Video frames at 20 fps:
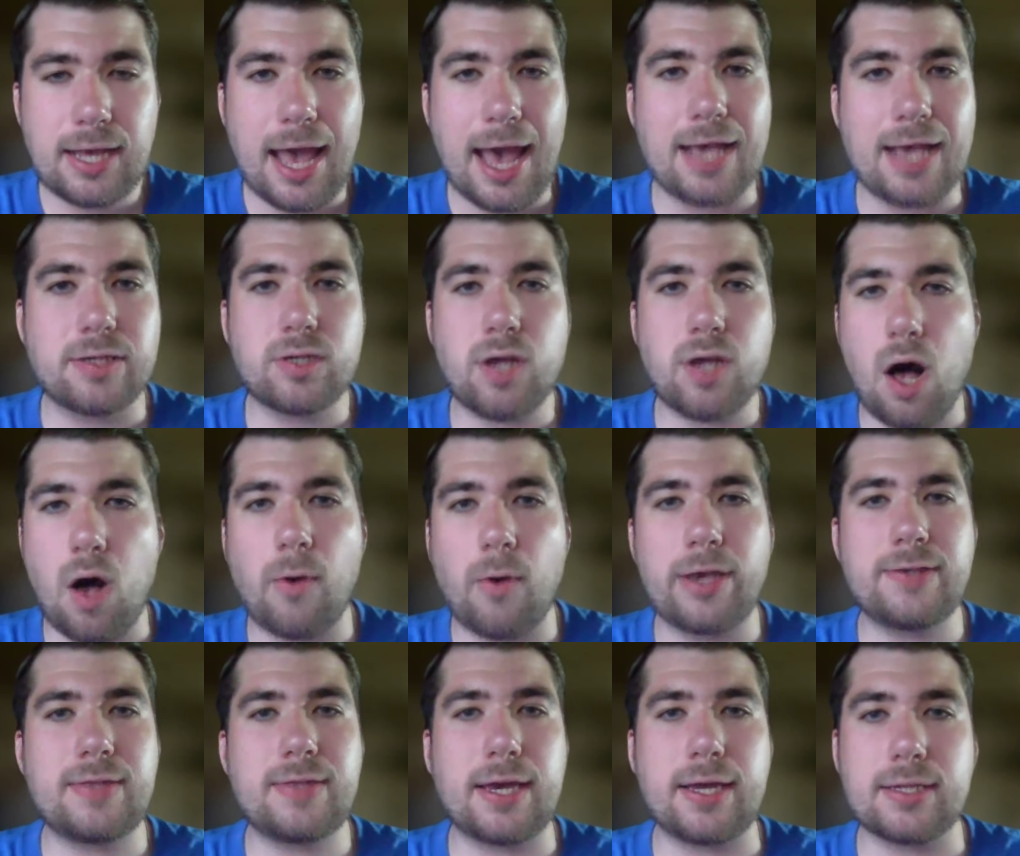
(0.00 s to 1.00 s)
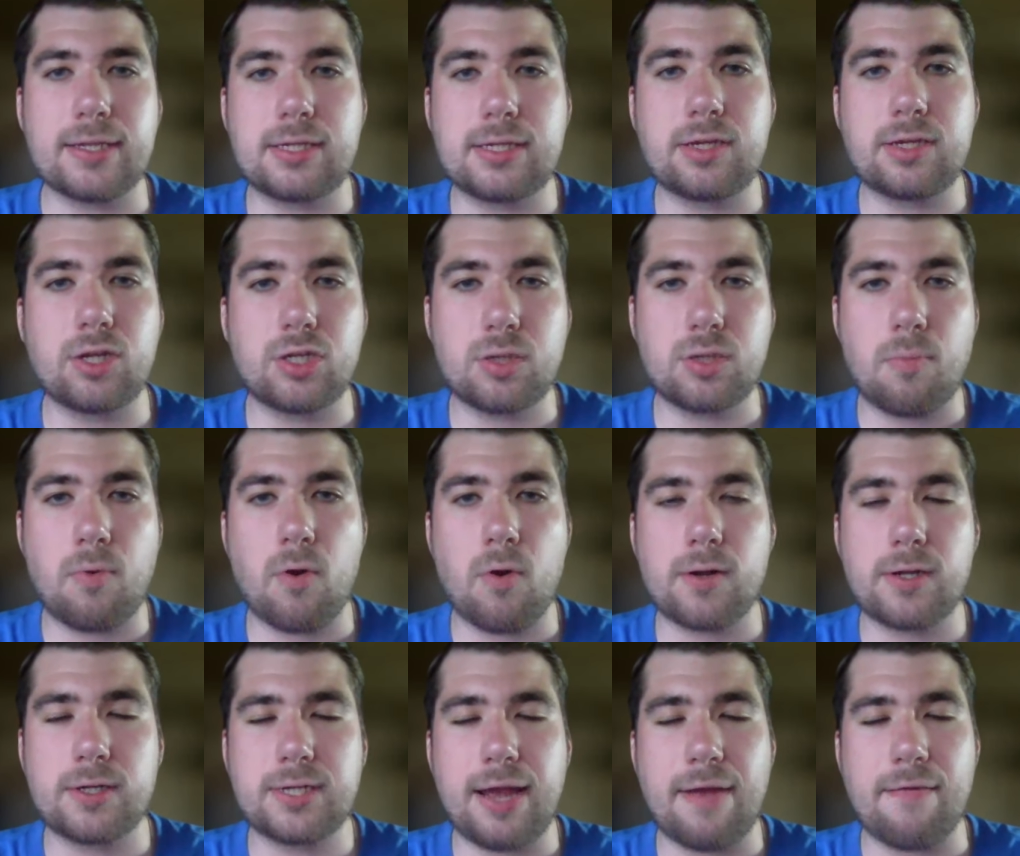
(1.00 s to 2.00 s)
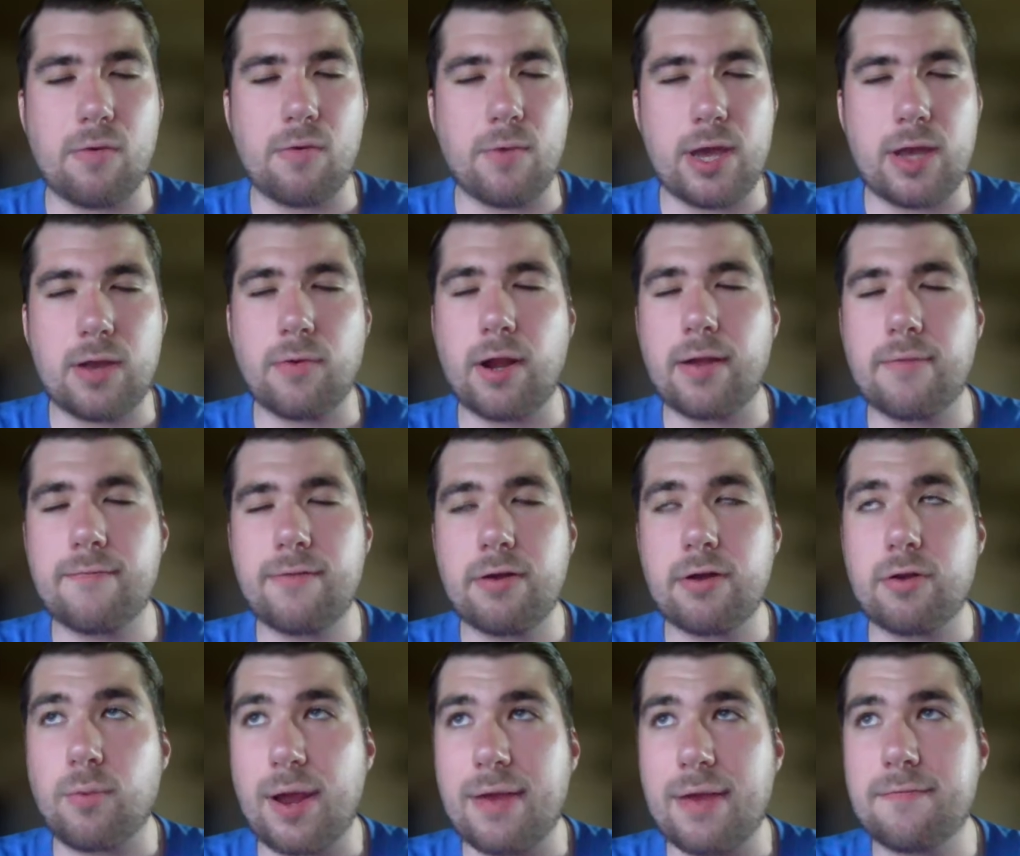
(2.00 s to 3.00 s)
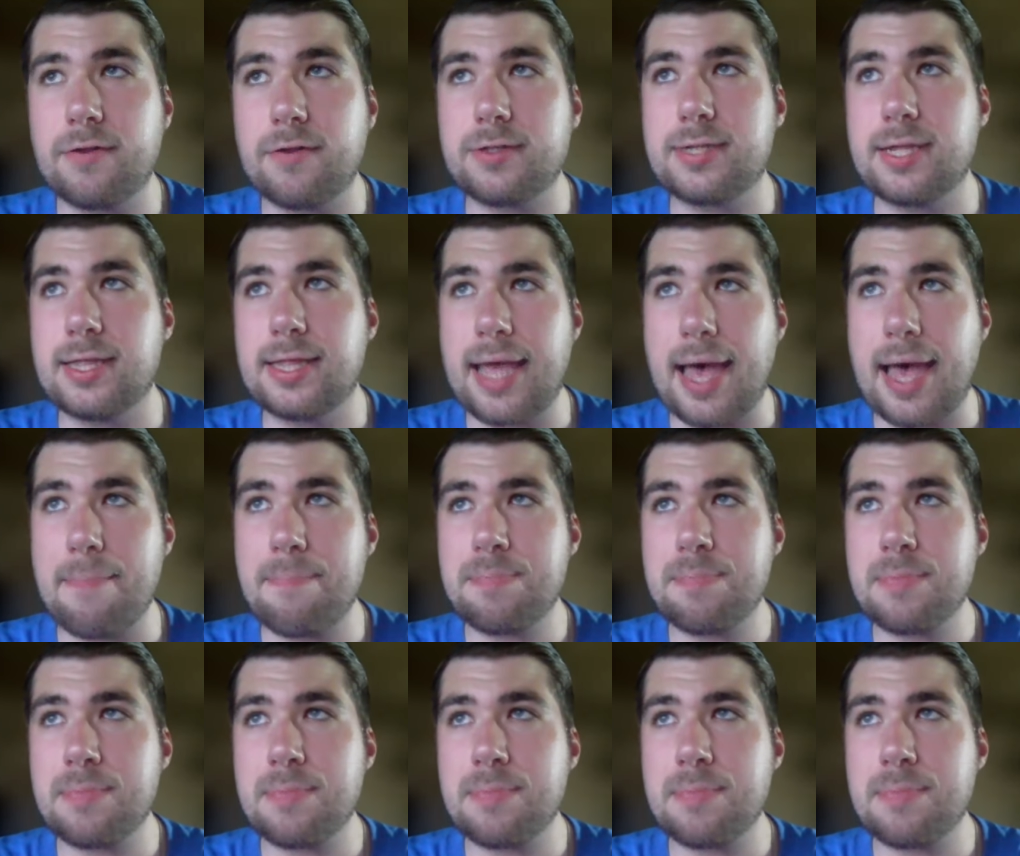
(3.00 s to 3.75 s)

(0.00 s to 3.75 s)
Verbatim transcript: As always, they continue to support us every week. Very grateful to them.